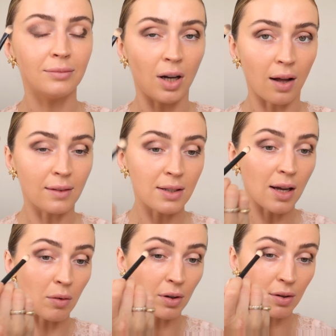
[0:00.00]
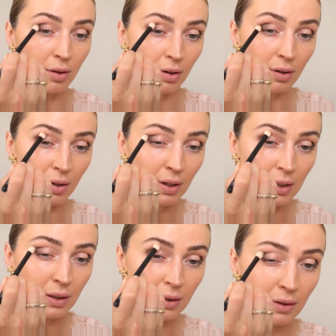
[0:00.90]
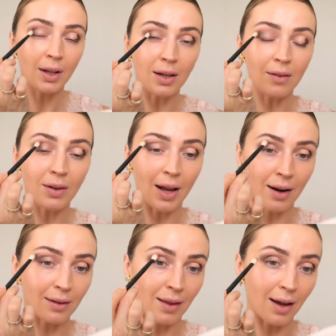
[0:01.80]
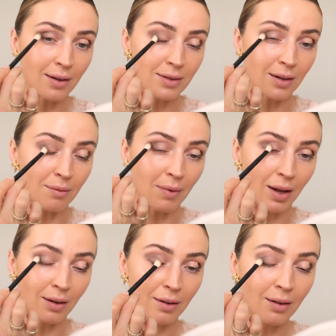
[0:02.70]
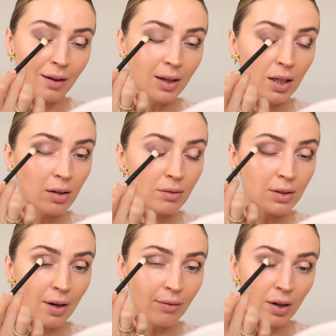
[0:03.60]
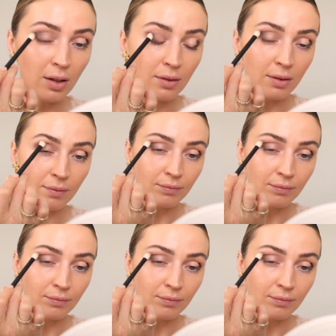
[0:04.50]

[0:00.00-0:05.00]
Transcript: on this outer third. And even adding that is gonna make a huge difference.